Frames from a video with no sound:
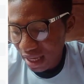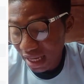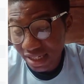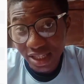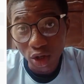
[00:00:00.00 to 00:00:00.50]

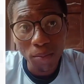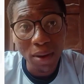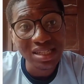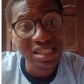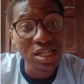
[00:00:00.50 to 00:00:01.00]
And the second
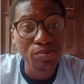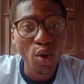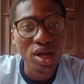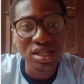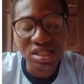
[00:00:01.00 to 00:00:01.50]
match that
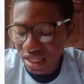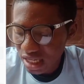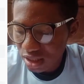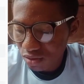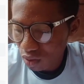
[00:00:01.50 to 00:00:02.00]
spoiled the
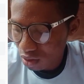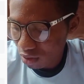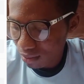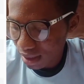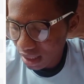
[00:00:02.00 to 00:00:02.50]
ticket was
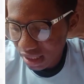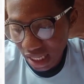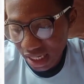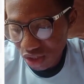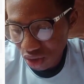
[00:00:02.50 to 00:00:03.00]
from the
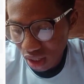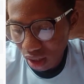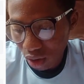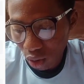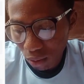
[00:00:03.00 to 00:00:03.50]
International
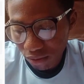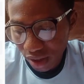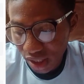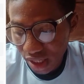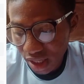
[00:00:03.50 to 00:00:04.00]
Club
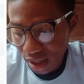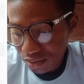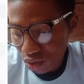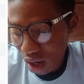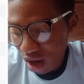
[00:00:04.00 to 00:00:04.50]
Friendly
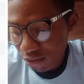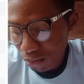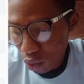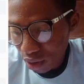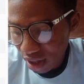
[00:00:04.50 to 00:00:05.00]
Games. We have
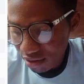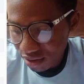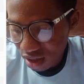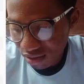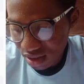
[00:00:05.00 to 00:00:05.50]
Mold
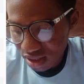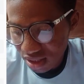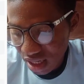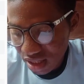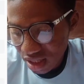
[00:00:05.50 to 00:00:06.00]
FK
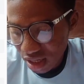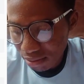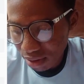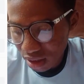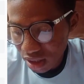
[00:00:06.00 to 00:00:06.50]
versus
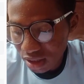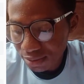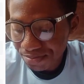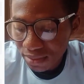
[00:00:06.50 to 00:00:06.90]
SK Brenin.